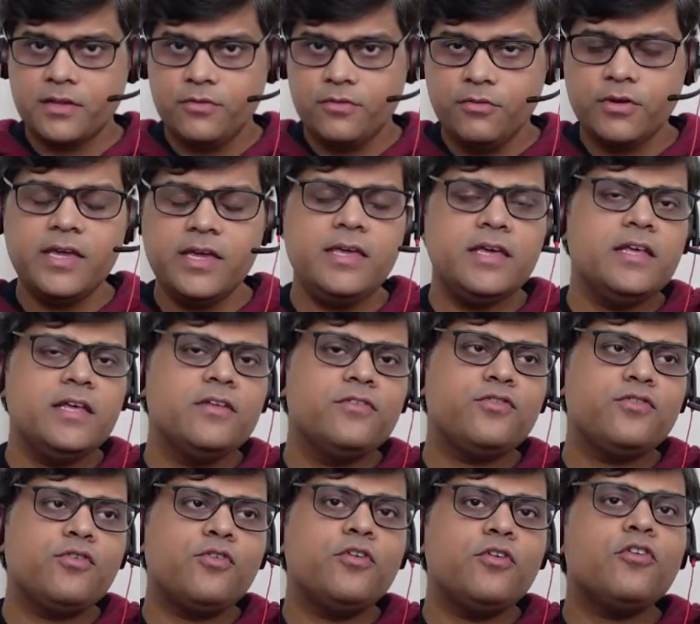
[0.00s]
Okay,
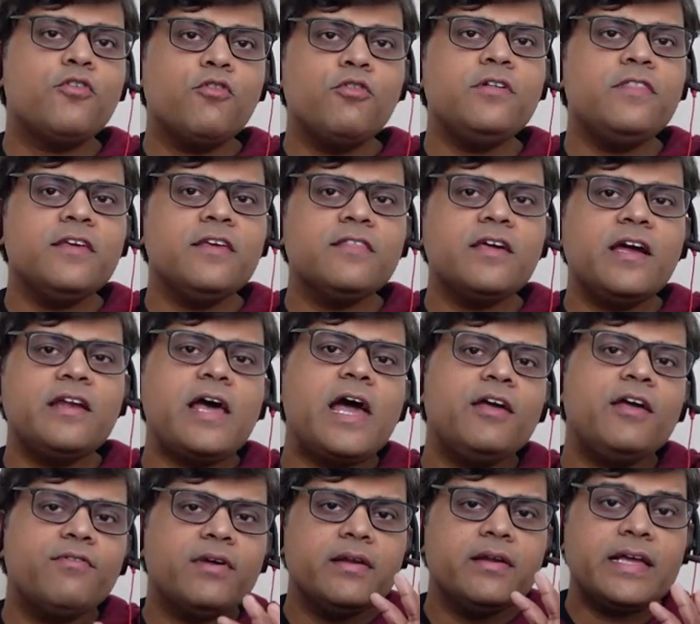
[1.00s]
so don't think that
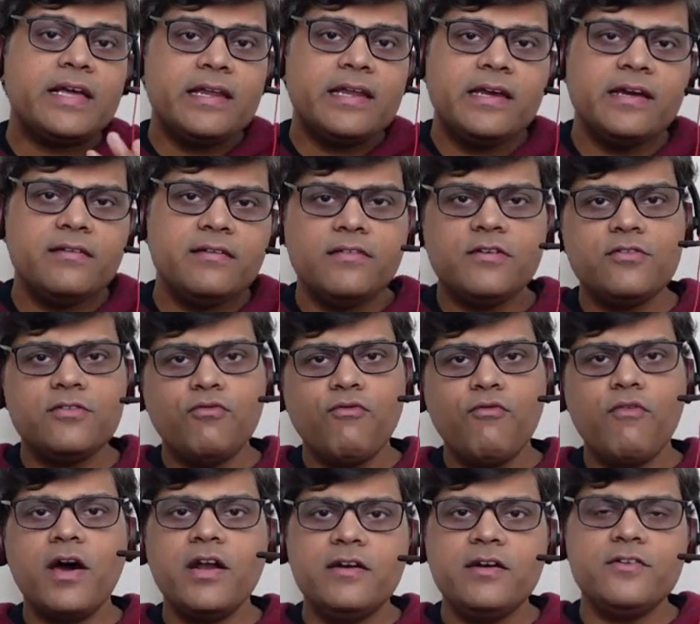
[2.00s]
I will create just
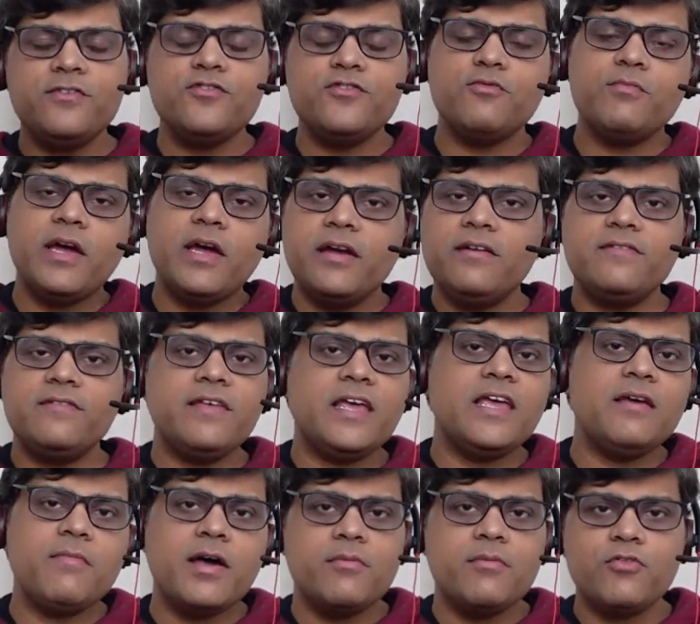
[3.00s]
one resume and
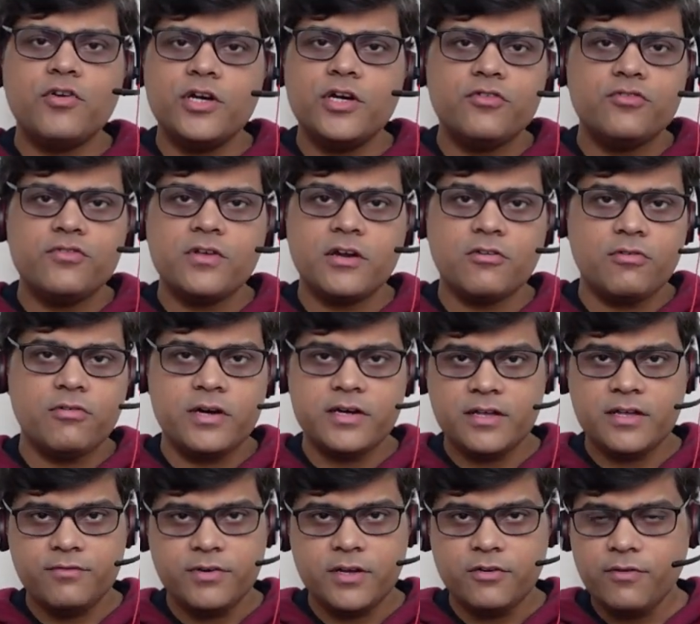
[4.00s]
same I'm going to circulate
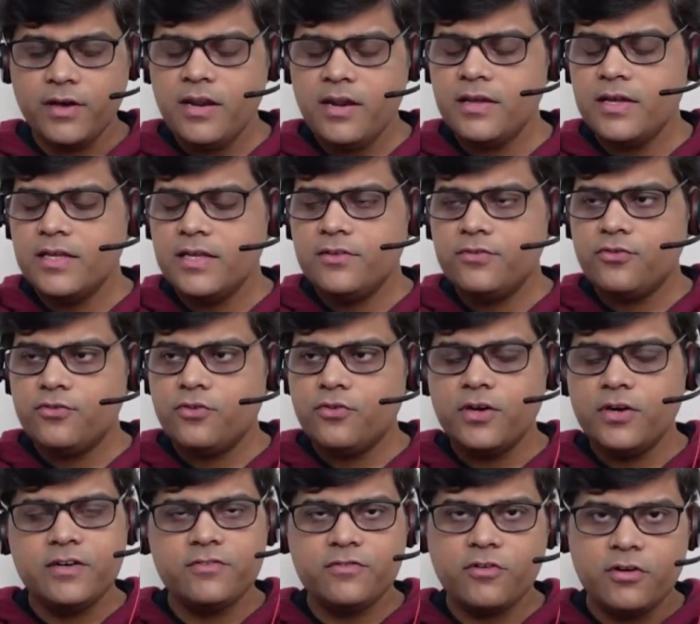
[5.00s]
everywhere. So
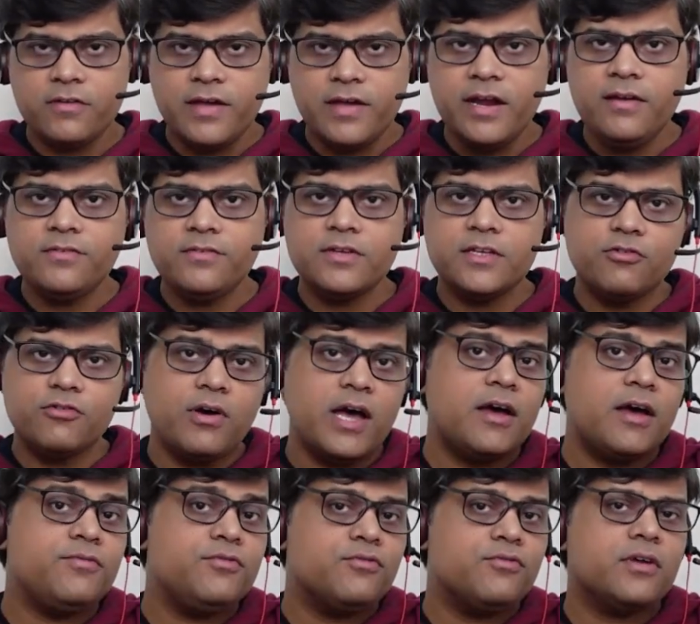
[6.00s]
it's not that. You
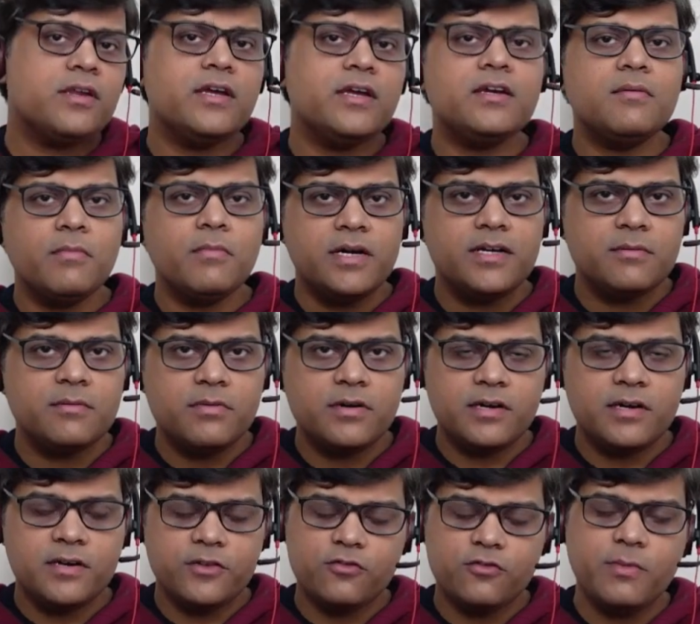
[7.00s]
have to create multiple
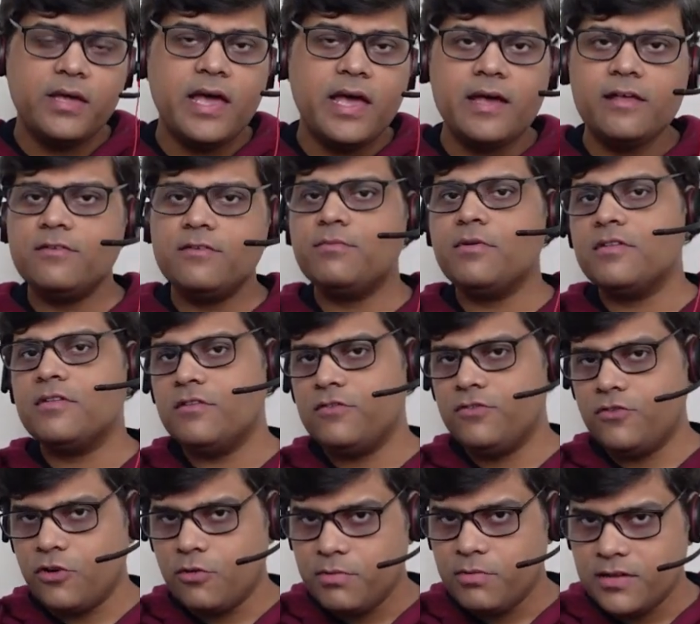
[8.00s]
resume as per the
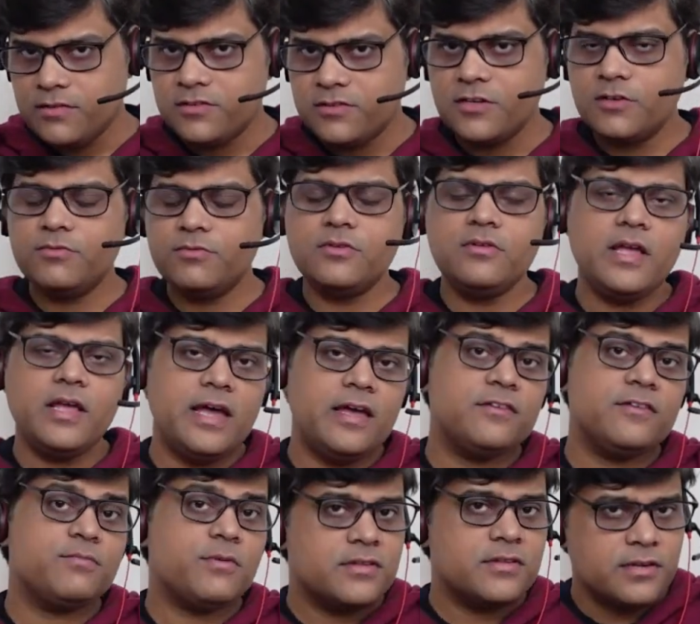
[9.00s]
job description,
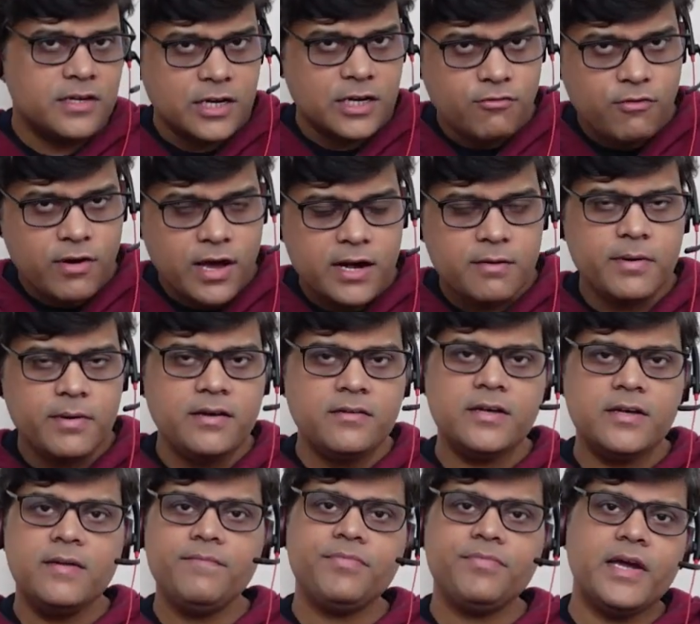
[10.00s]
as per the requirement,
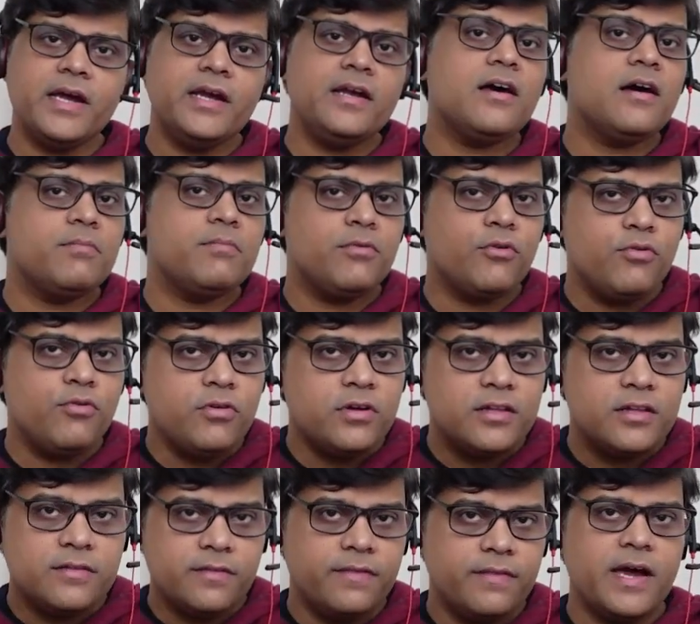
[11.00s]
and upload
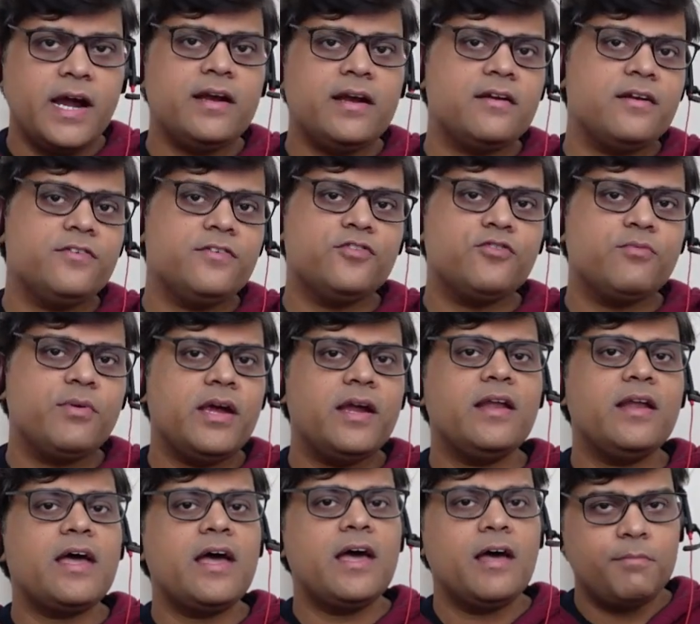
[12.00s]
that resume
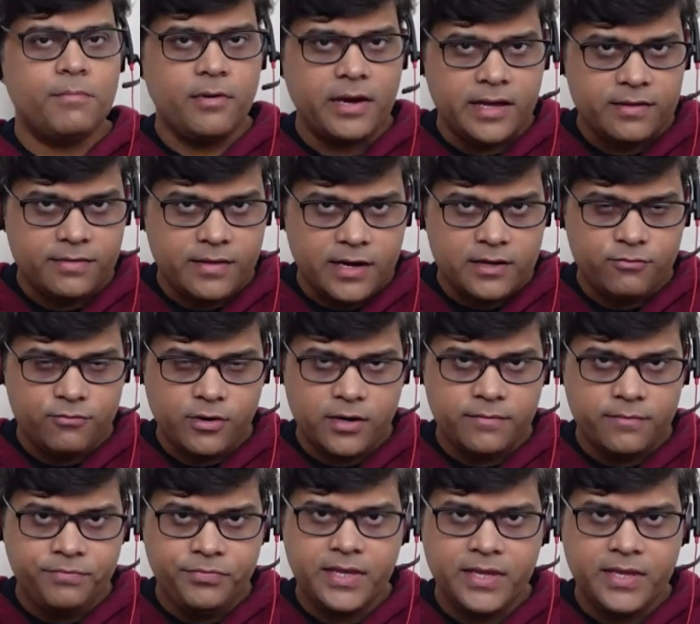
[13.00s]
and apply that one.